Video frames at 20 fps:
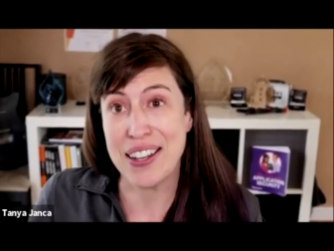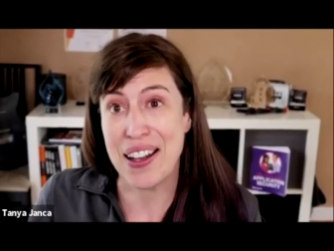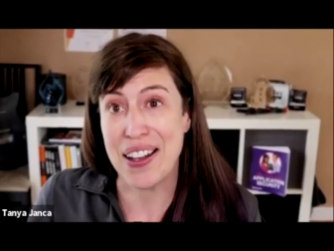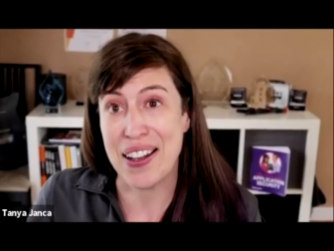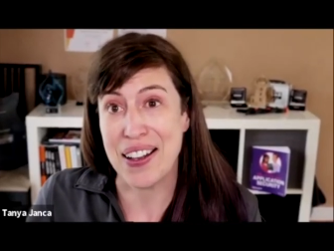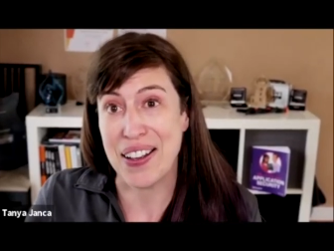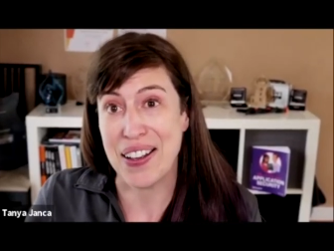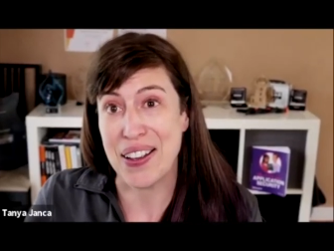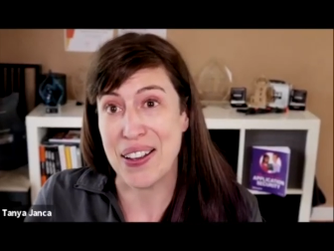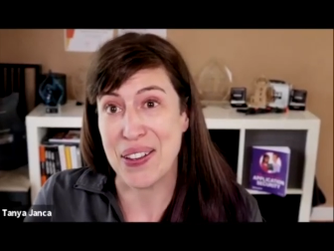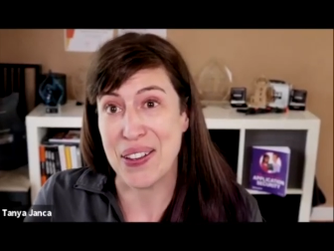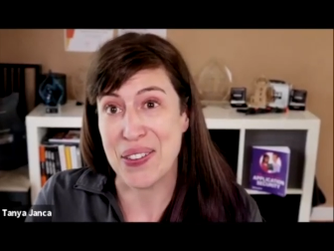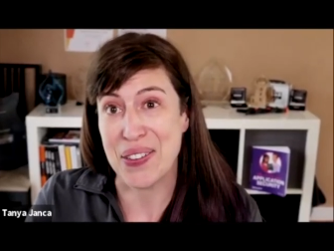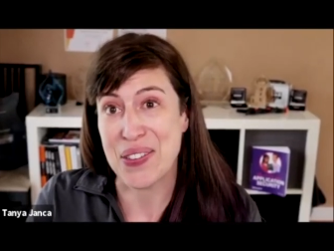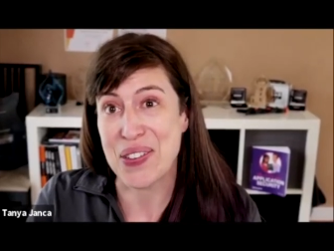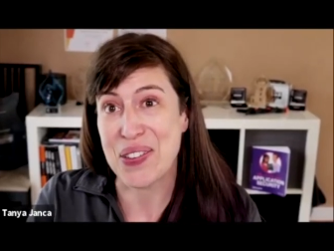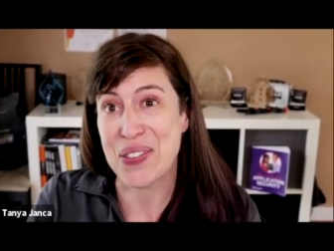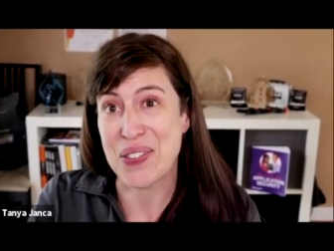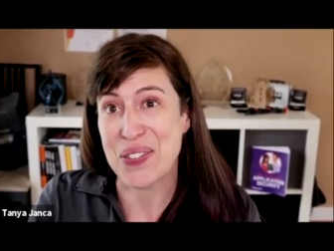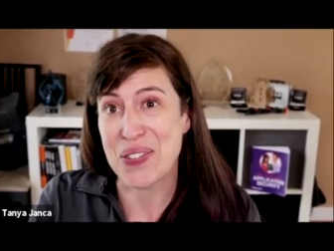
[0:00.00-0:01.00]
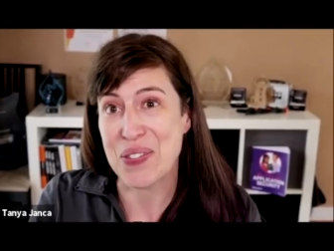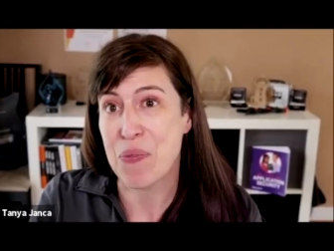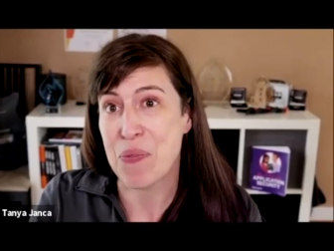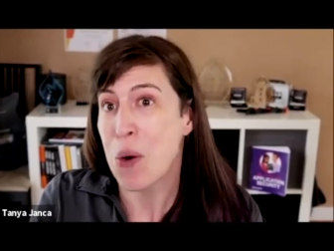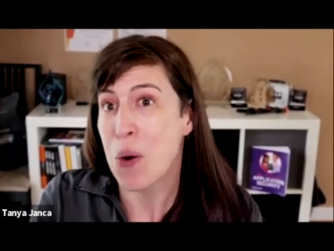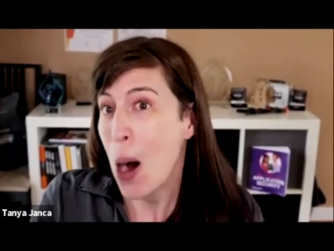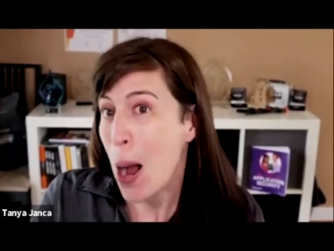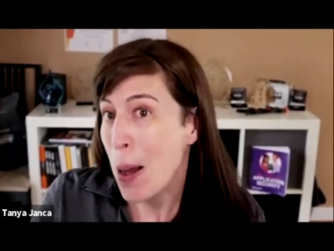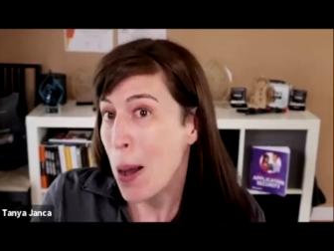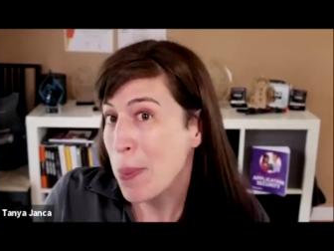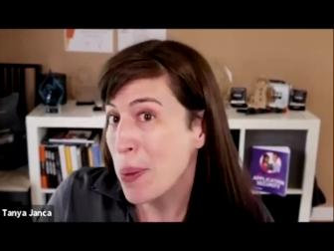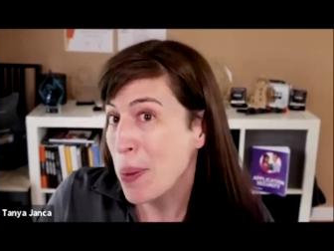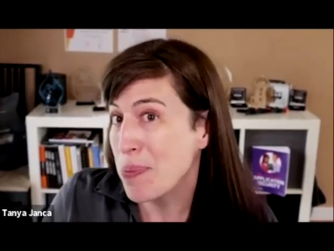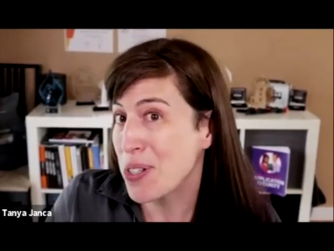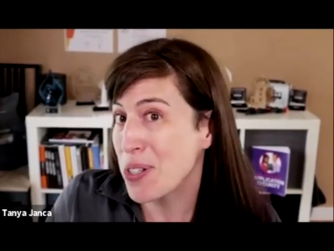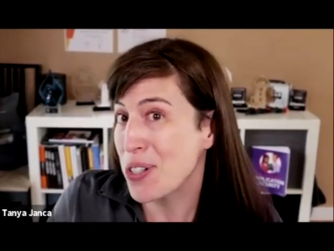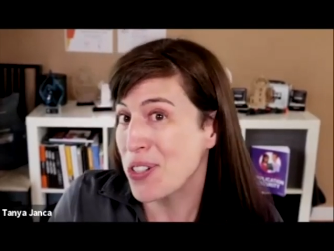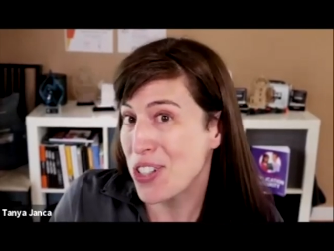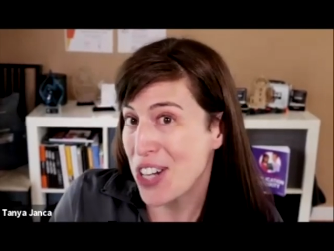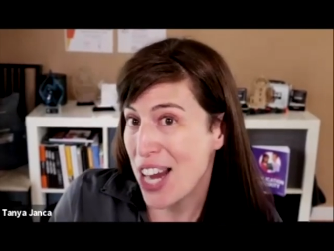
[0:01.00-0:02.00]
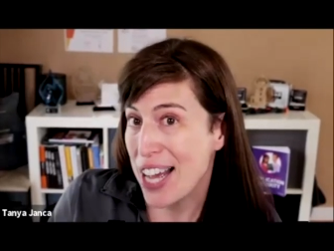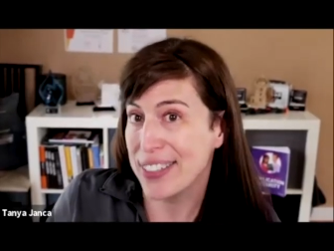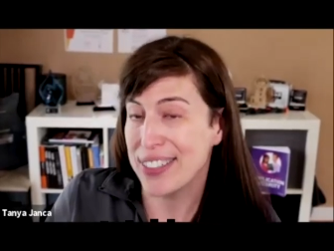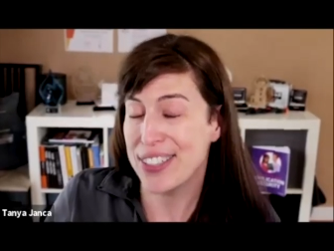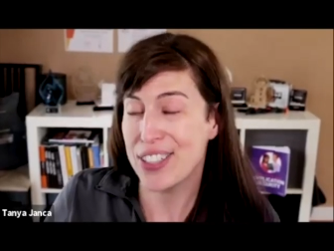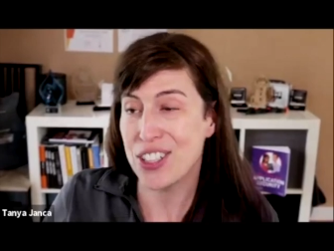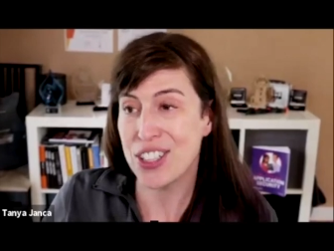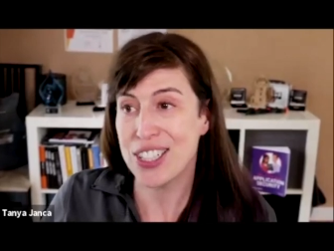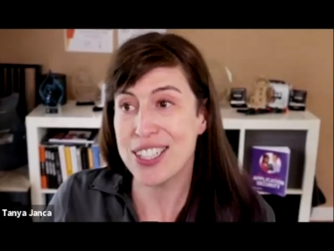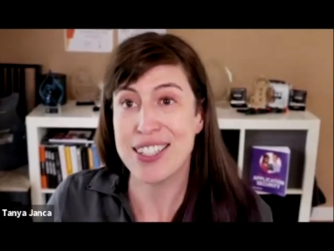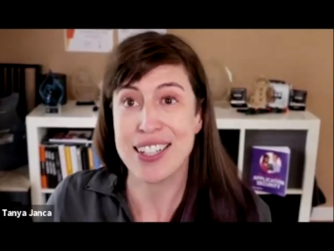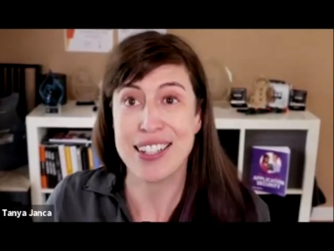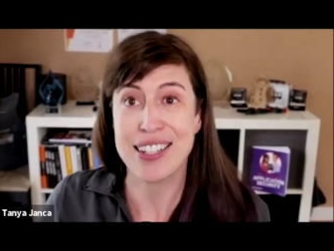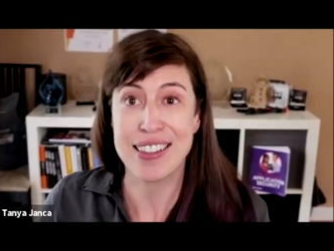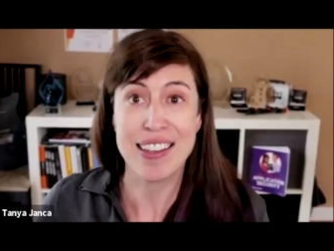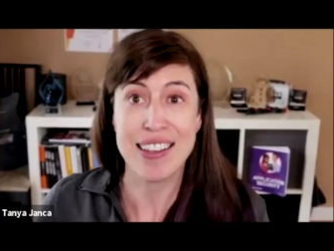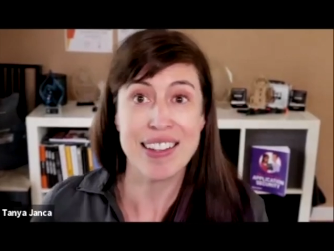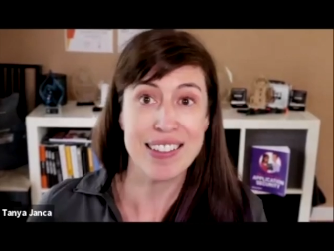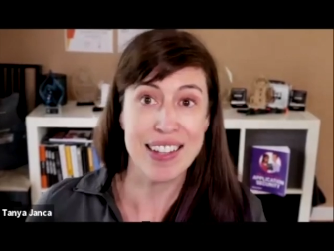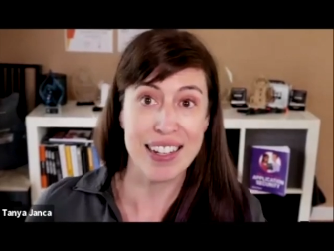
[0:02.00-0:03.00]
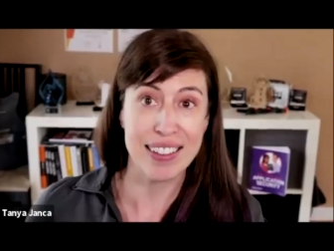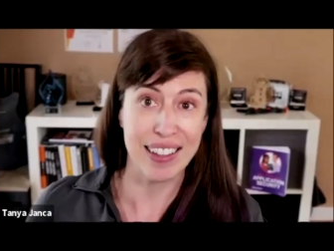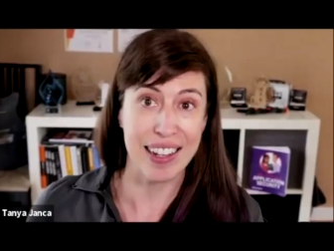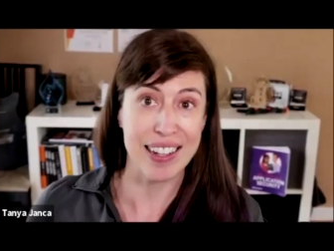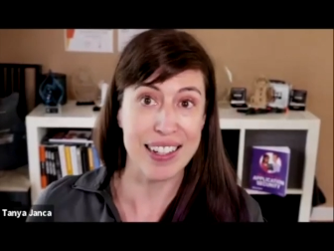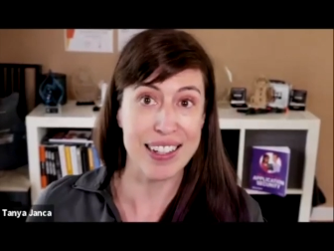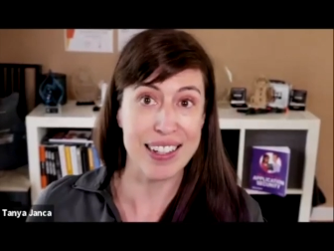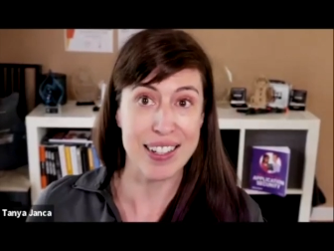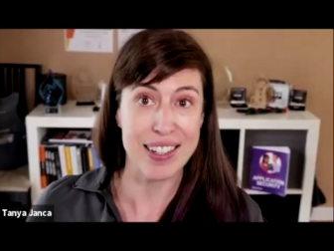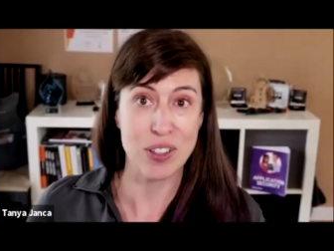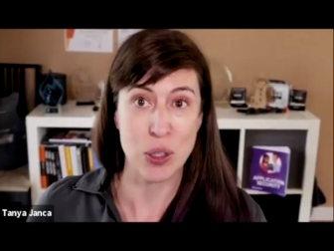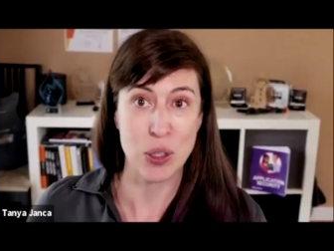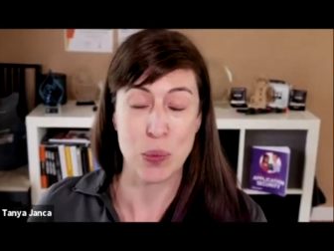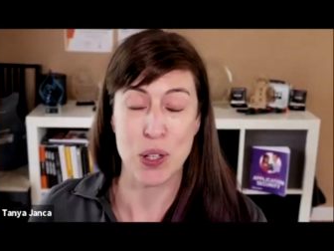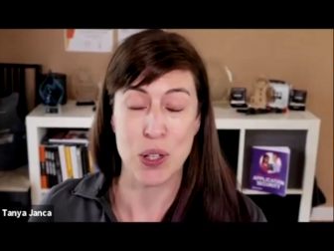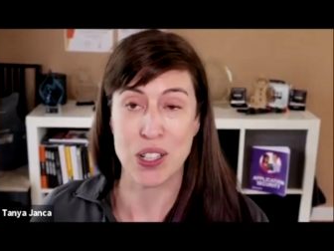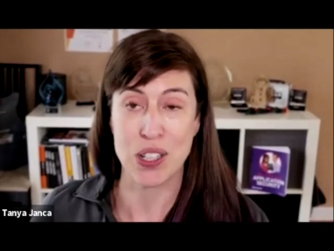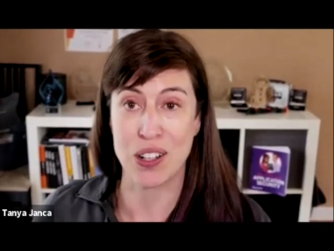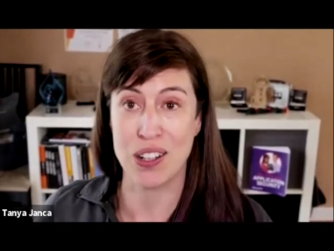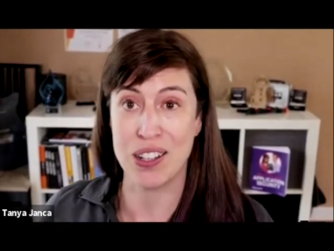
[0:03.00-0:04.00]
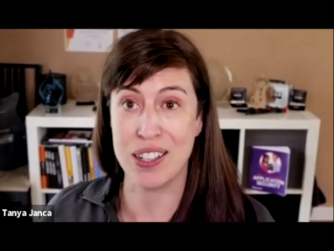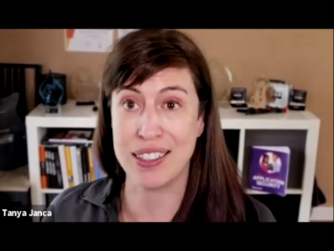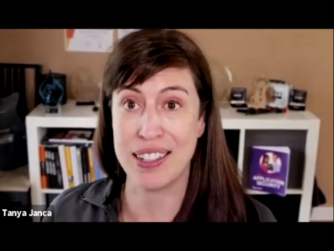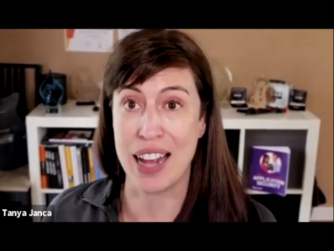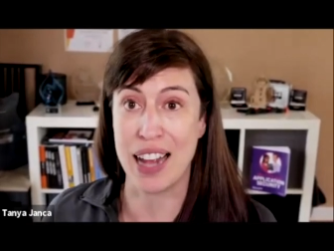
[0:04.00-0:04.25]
Uh, problems or challenges, like things I'd like us to work on.